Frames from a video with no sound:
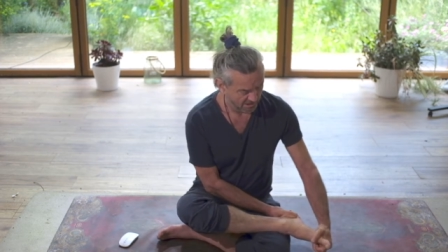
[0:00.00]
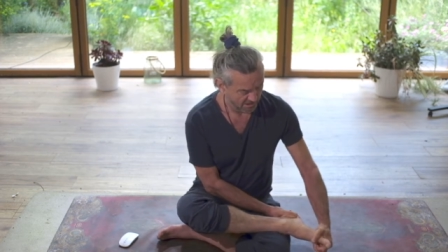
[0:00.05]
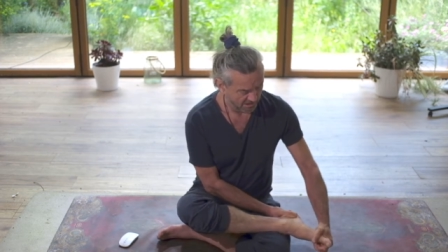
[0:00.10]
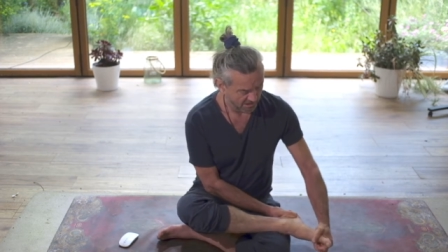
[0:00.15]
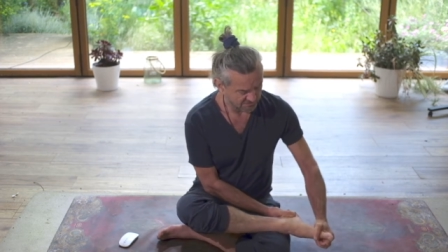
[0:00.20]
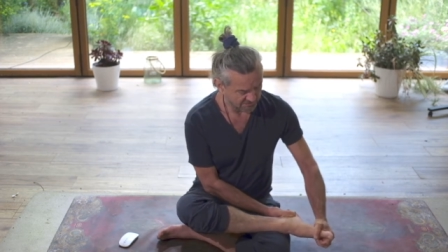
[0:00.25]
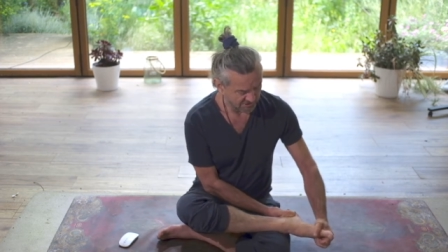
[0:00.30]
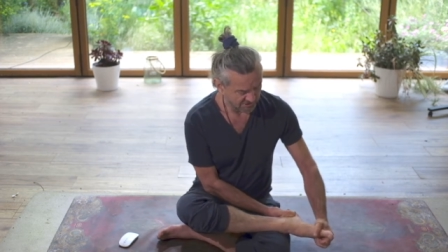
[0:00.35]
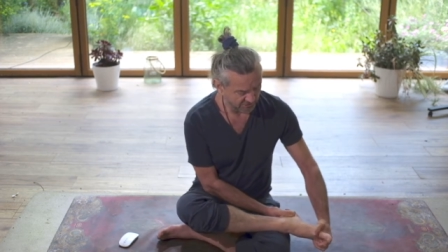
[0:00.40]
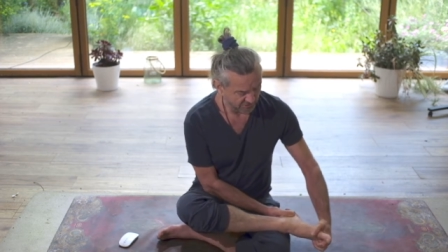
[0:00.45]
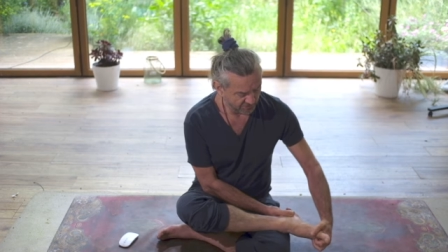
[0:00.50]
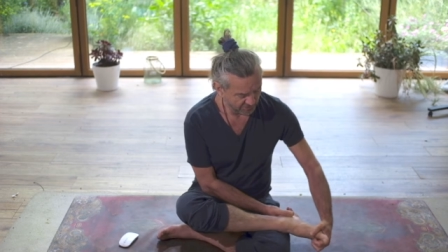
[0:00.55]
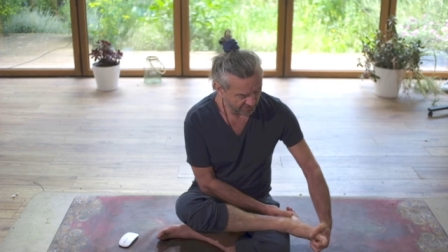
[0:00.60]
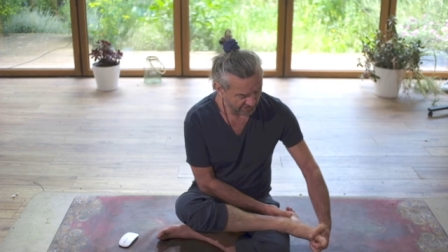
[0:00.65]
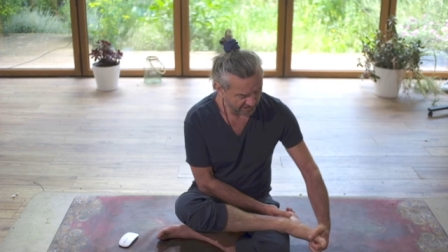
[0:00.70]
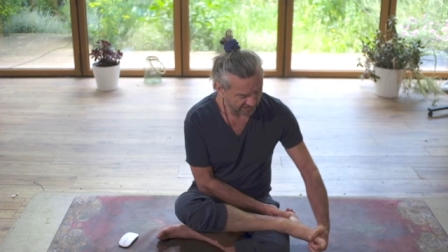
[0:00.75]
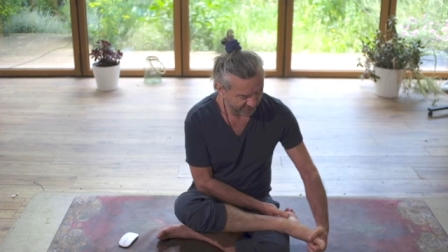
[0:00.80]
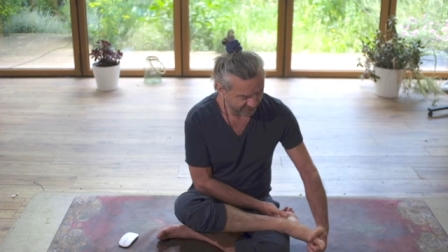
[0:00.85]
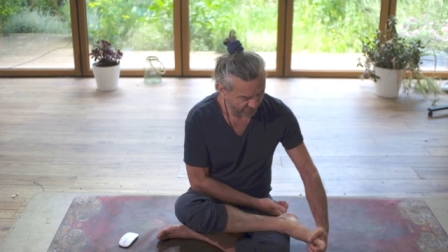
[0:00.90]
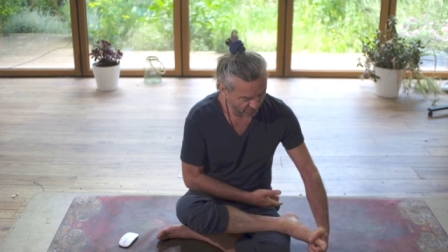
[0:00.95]
Um, so you
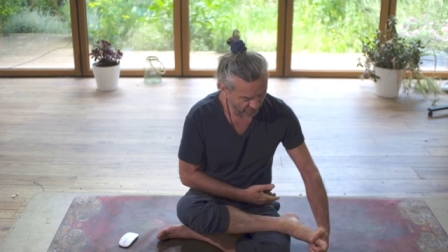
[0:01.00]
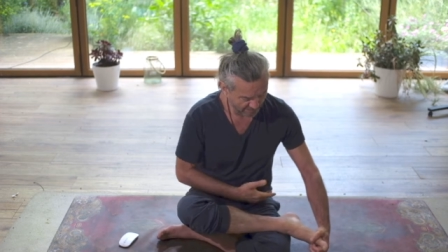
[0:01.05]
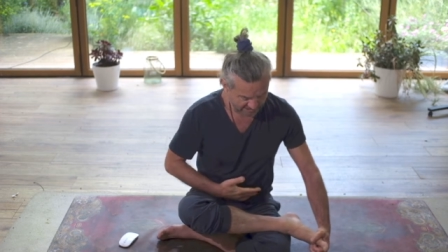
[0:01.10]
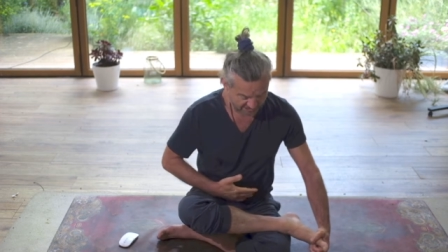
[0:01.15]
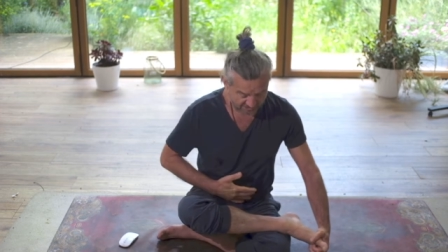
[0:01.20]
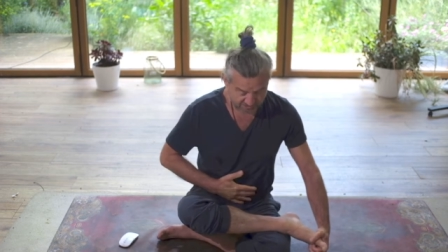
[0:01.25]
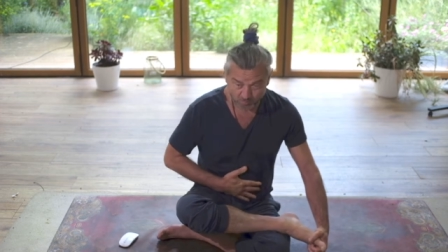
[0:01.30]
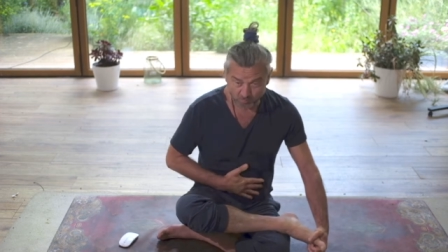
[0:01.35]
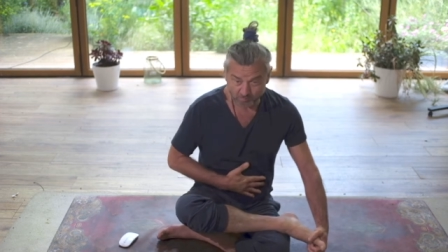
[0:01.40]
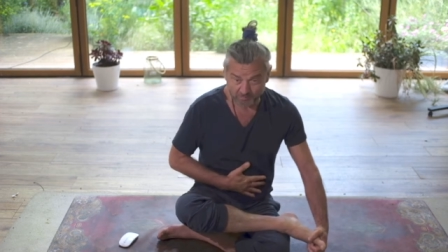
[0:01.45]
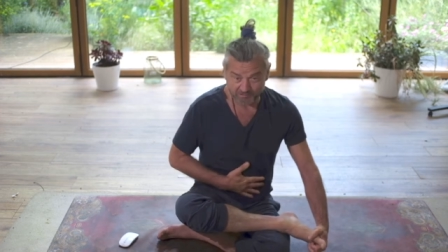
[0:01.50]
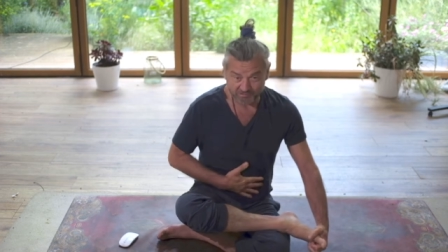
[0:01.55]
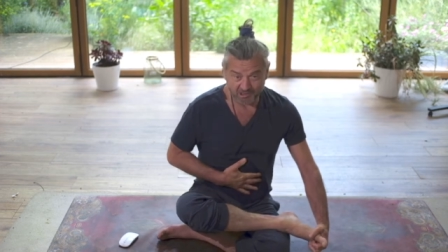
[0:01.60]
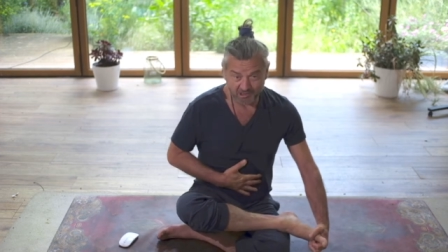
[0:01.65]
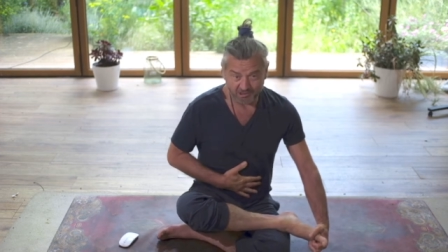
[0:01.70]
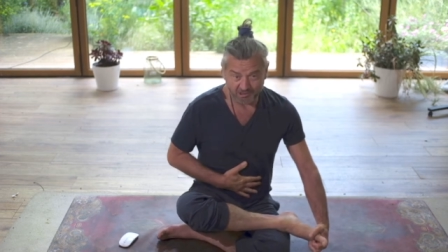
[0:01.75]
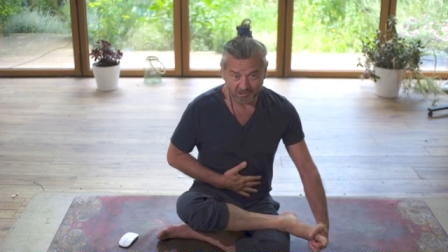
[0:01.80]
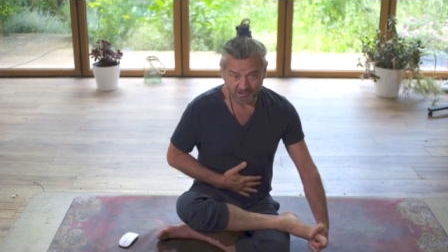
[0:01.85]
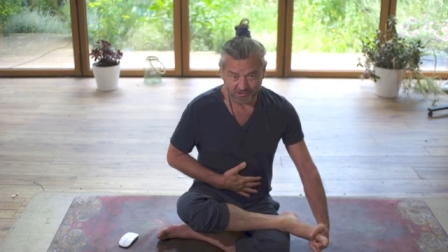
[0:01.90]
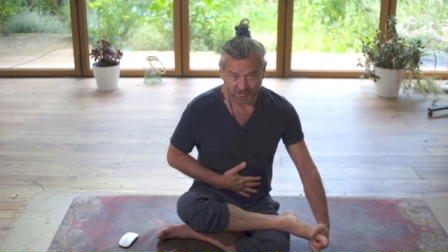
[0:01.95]
can give the weight
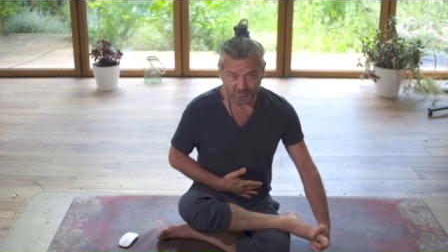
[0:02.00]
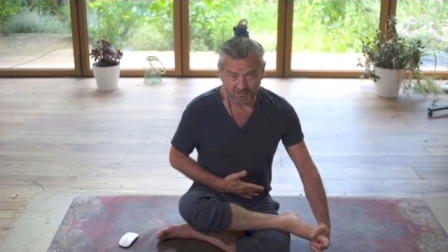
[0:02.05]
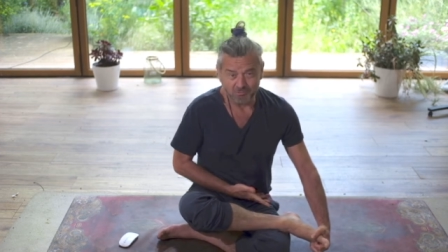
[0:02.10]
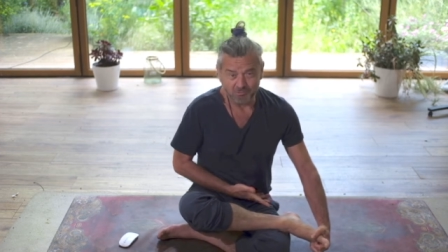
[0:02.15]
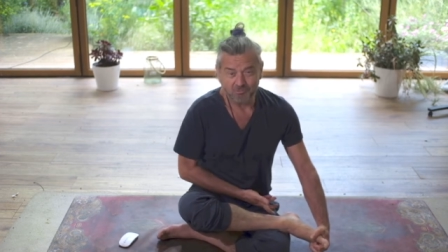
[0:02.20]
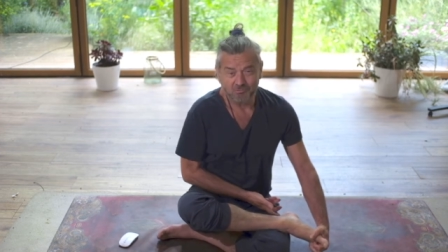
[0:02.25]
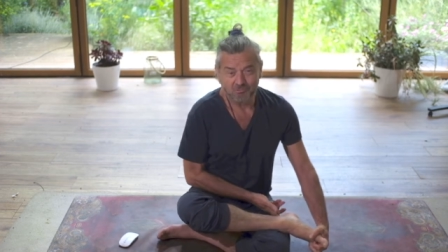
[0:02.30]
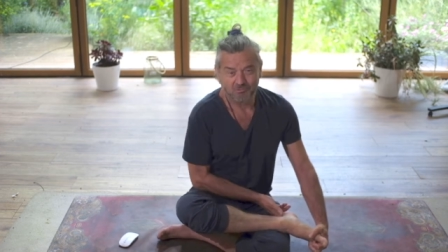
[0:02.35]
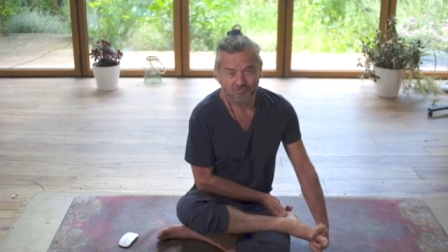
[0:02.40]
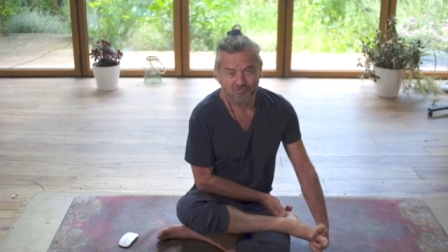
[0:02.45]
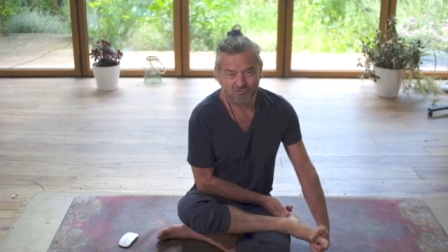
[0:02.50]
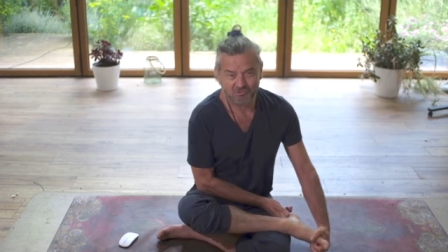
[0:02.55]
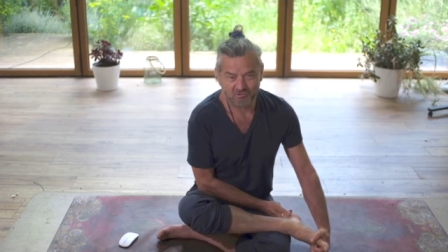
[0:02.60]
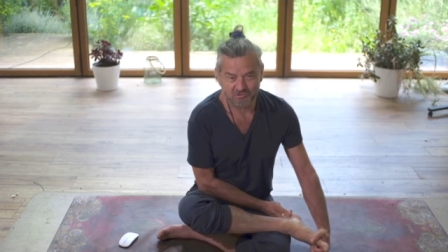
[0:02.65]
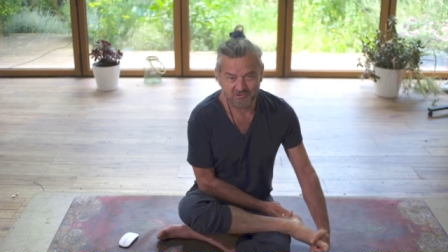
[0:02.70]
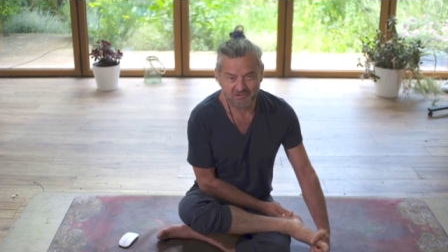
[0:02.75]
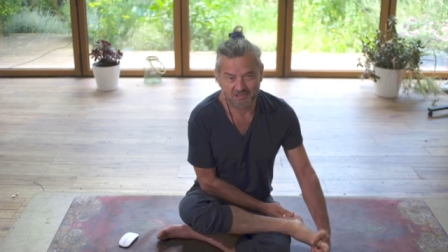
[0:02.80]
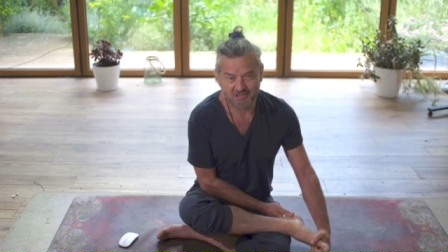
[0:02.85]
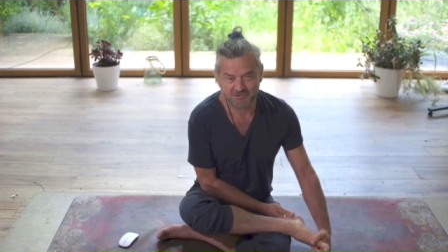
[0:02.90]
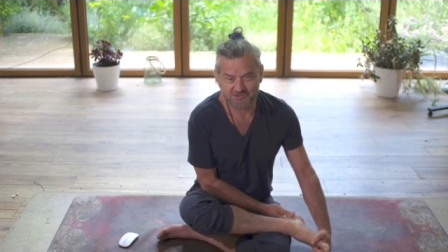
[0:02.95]
within you
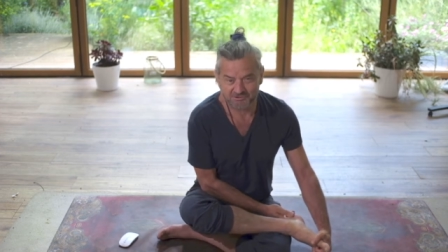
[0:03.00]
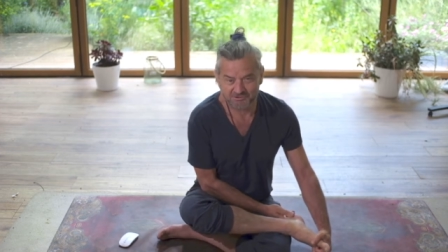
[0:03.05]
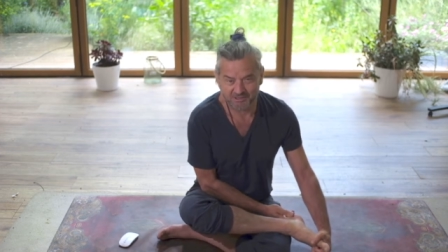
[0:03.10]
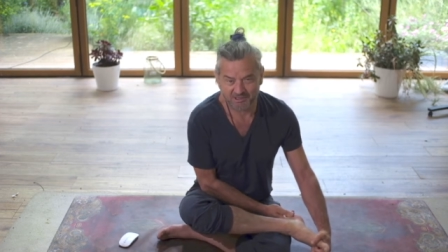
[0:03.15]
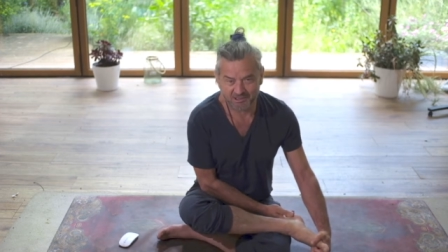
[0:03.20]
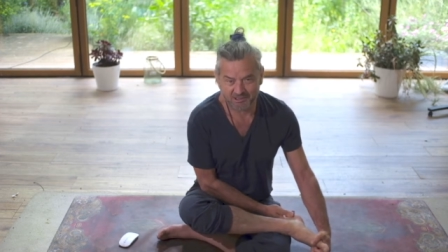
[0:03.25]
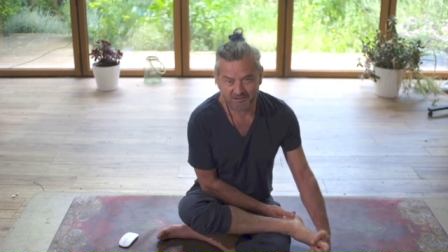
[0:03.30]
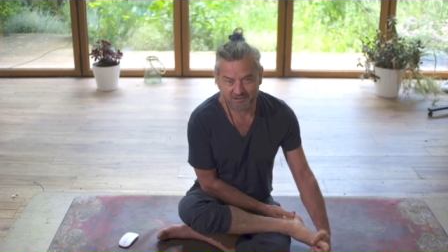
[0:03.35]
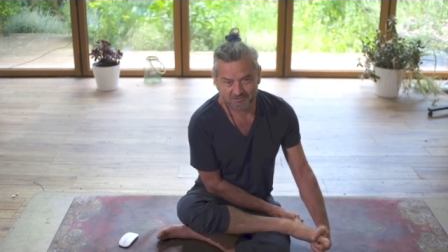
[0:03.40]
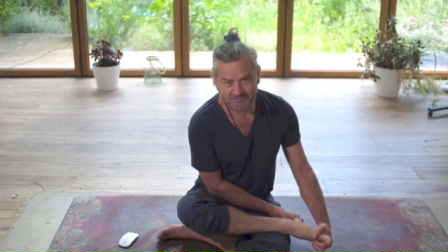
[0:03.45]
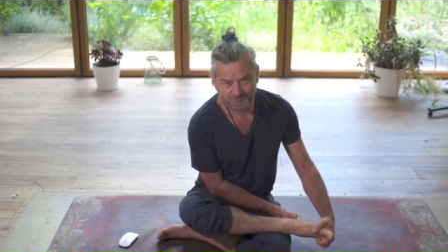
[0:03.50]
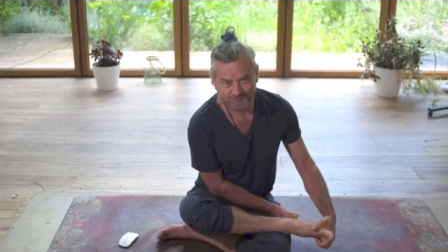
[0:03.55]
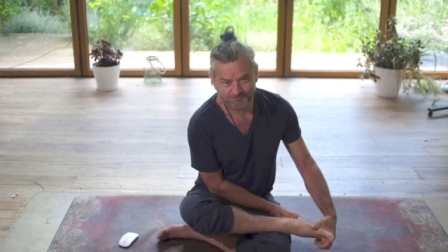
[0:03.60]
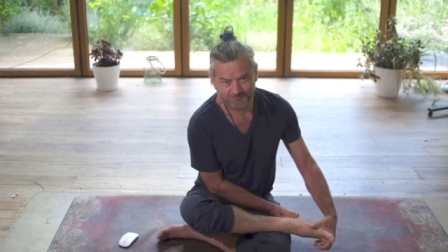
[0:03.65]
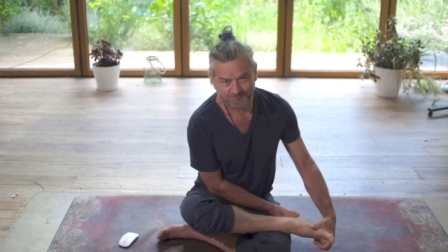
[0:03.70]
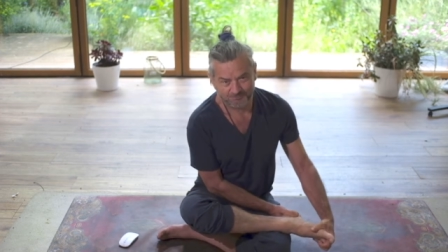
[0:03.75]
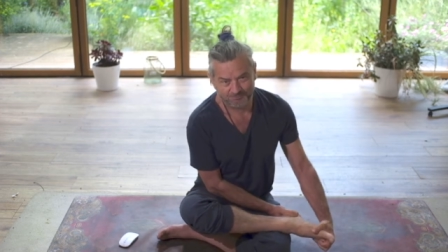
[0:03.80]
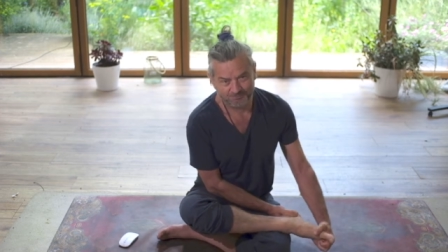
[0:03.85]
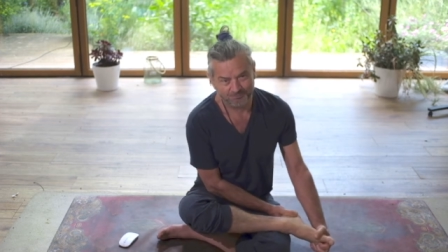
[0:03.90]
to the touch of the heel.